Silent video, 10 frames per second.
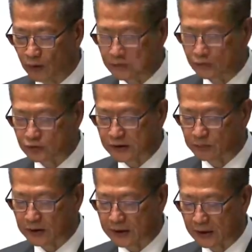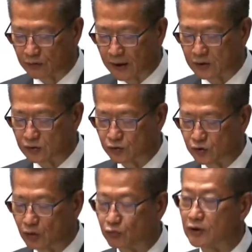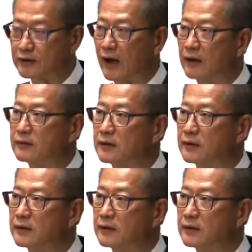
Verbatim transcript: Hong Kong's position as the air cargo center